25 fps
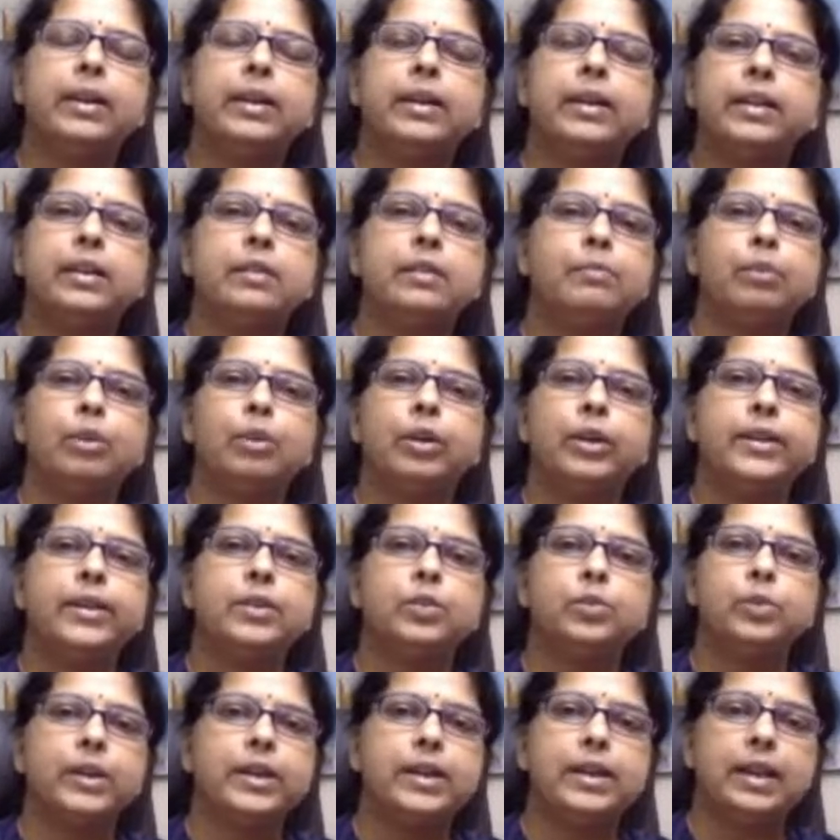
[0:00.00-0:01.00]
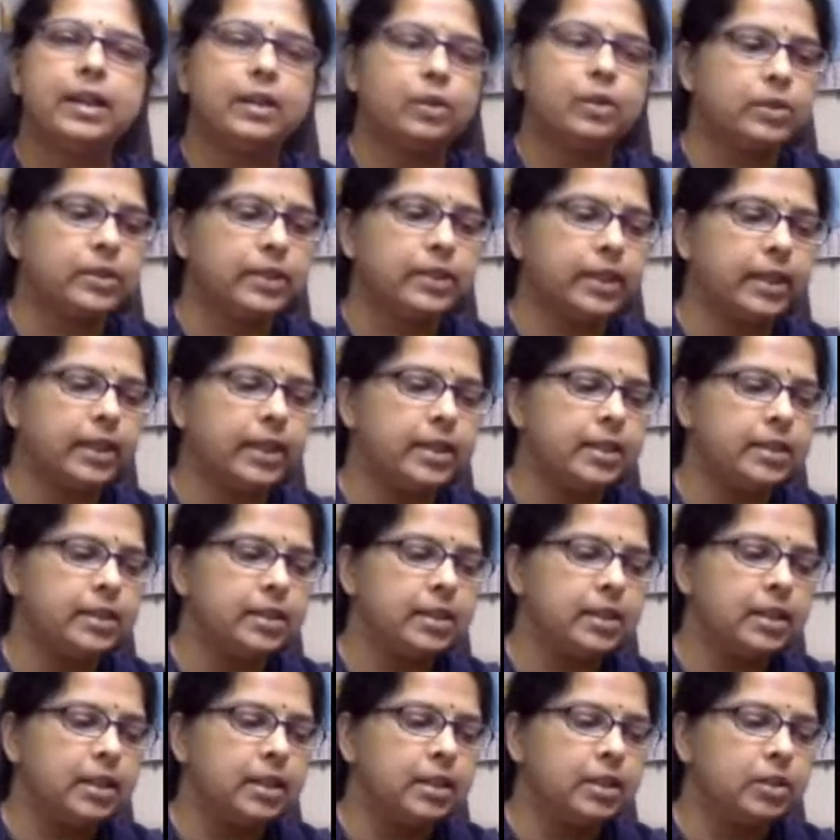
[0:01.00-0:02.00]
by 10, 0.1 nanosecond.
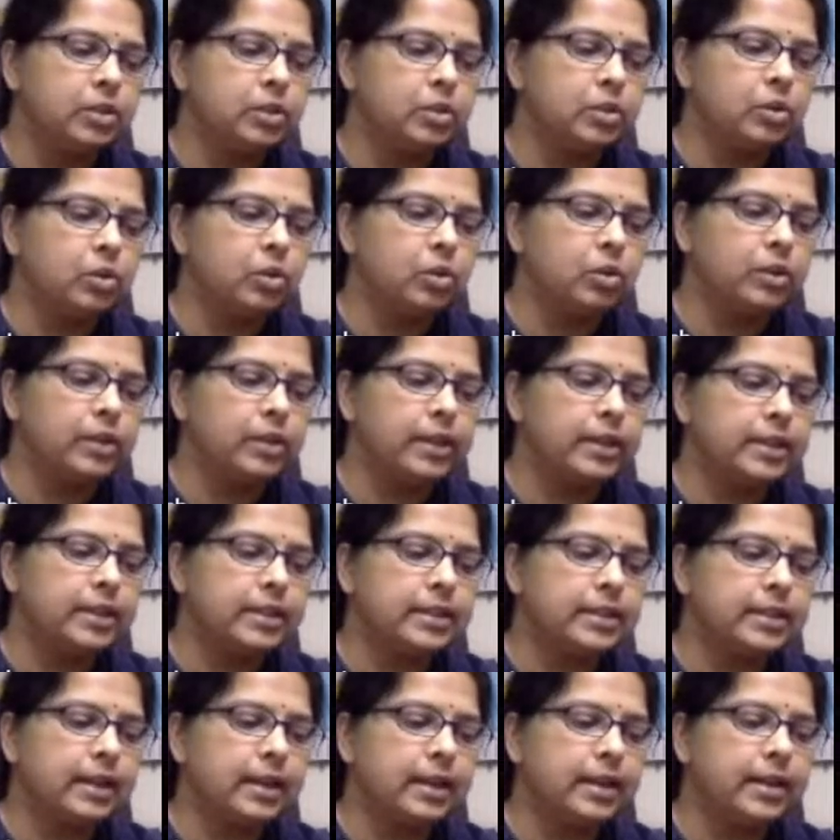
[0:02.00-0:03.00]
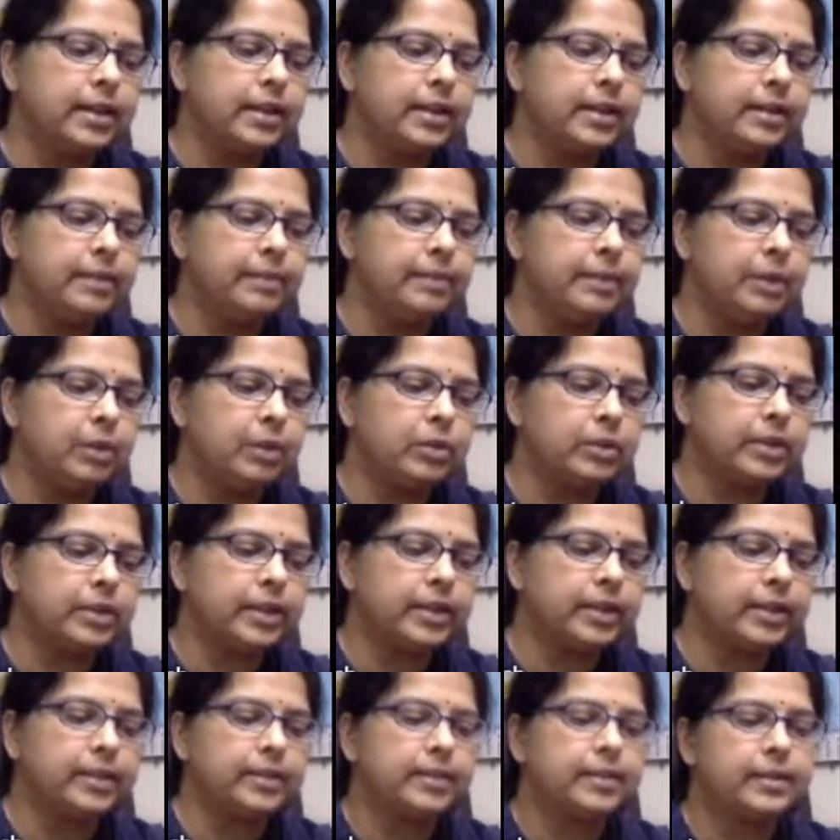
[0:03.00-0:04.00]
So that is 100
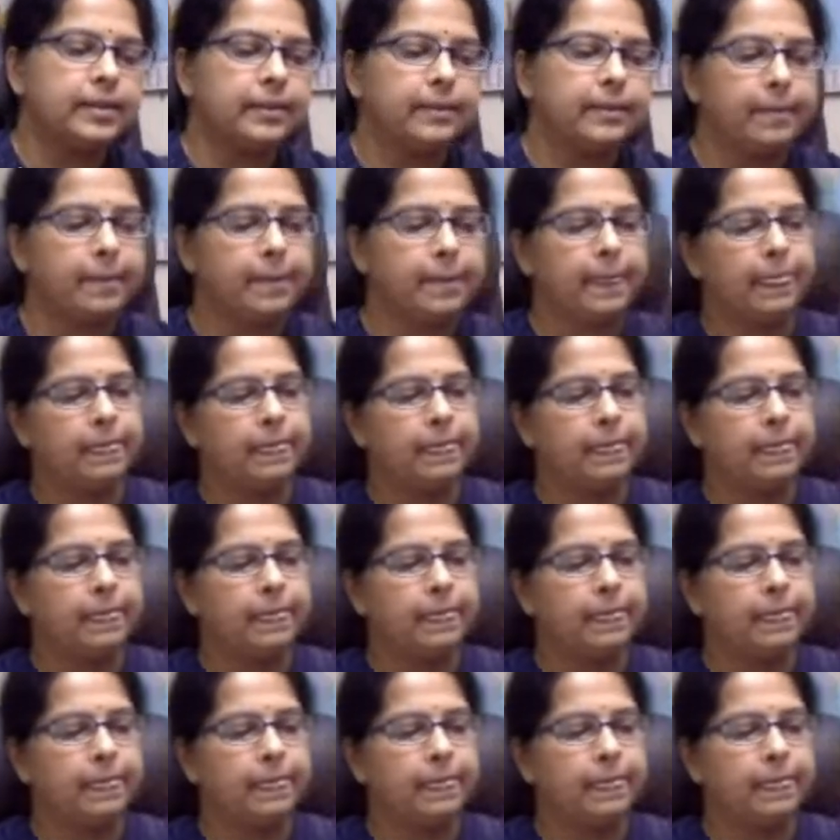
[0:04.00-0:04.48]
picoseconds.